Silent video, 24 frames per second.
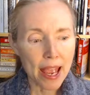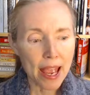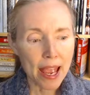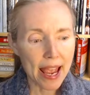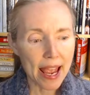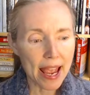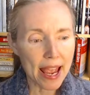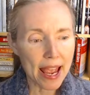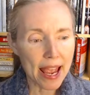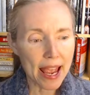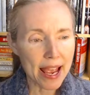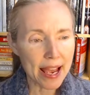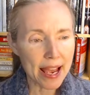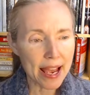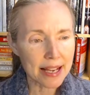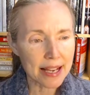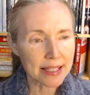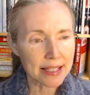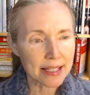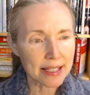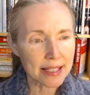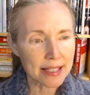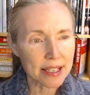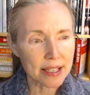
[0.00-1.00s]

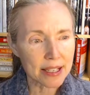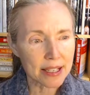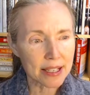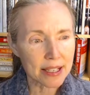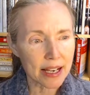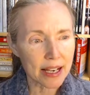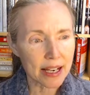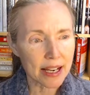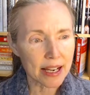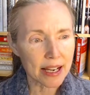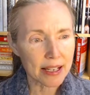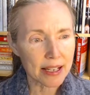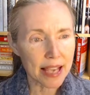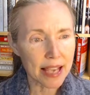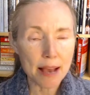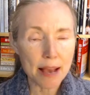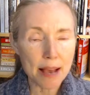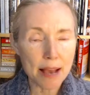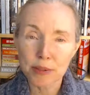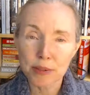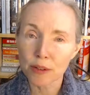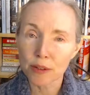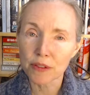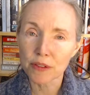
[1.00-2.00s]
And yeah,
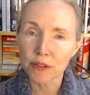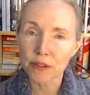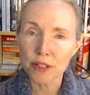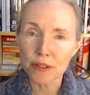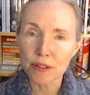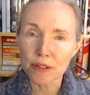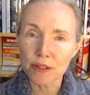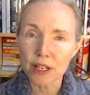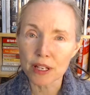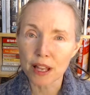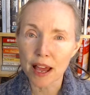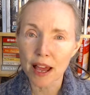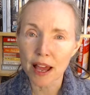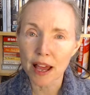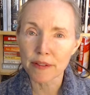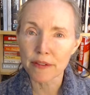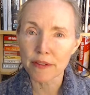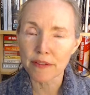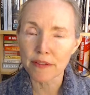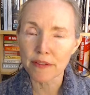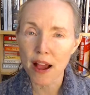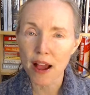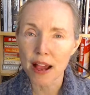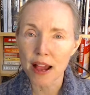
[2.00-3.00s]
so if you're new to live at
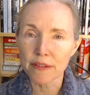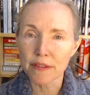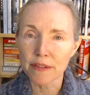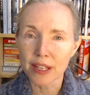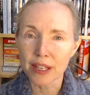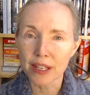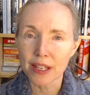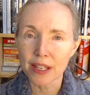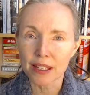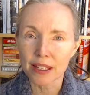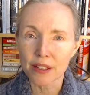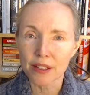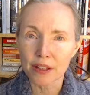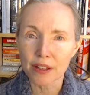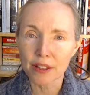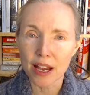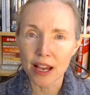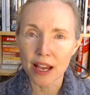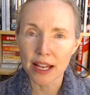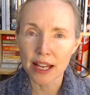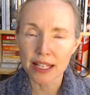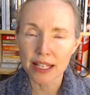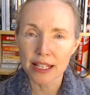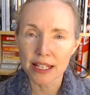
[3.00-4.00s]
5, the
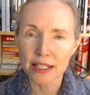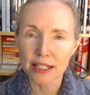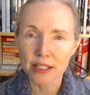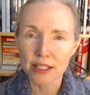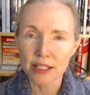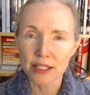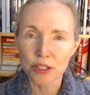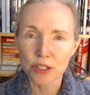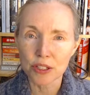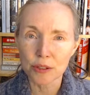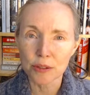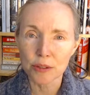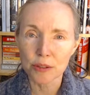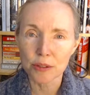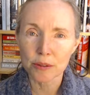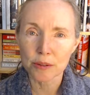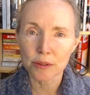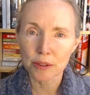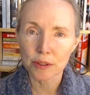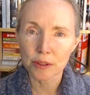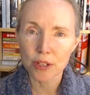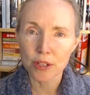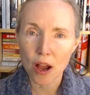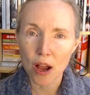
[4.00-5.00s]
idea is to
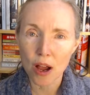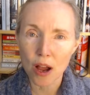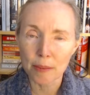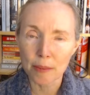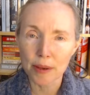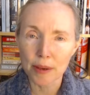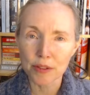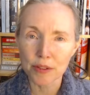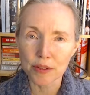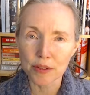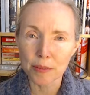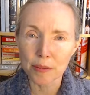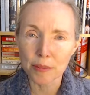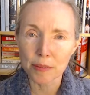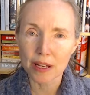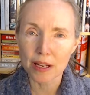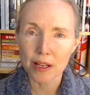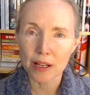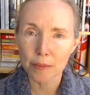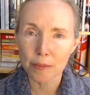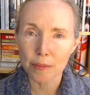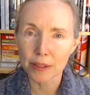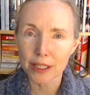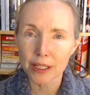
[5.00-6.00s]
talk about something
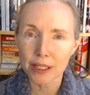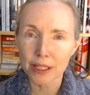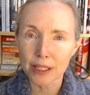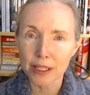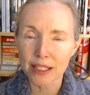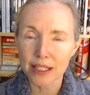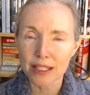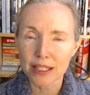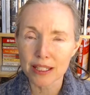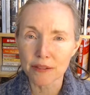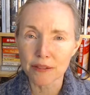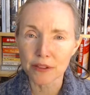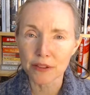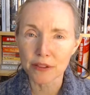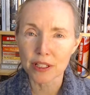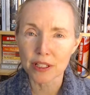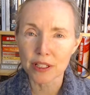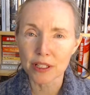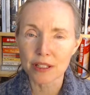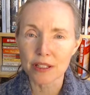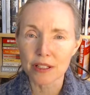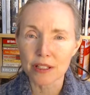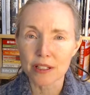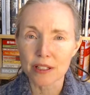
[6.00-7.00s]
completely
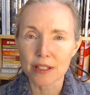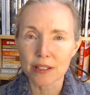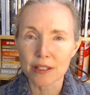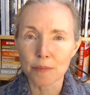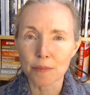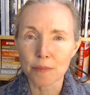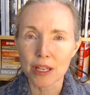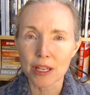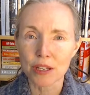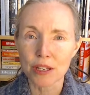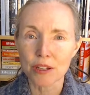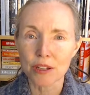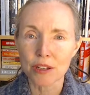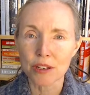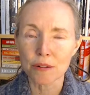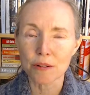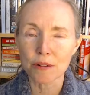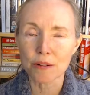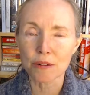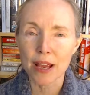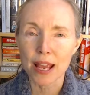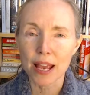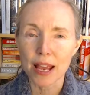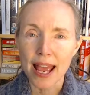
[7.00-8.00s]
different, something
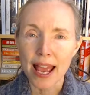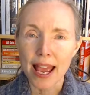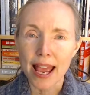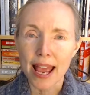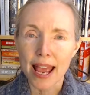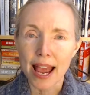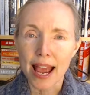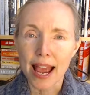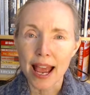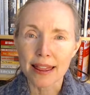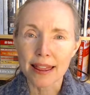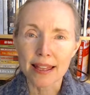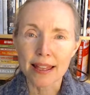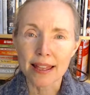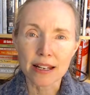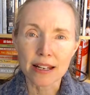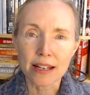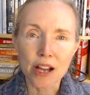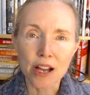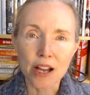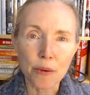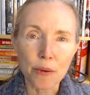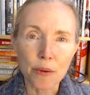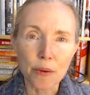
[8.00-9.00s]
new, and then
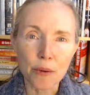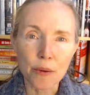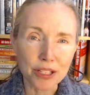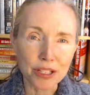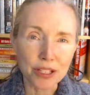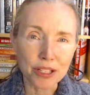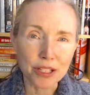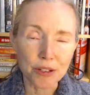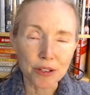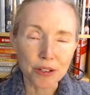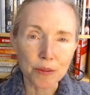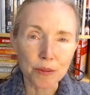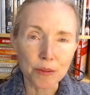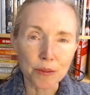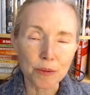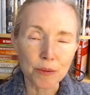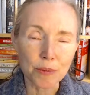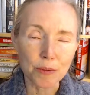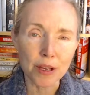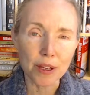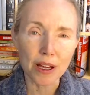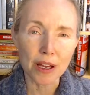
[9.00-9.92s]
go into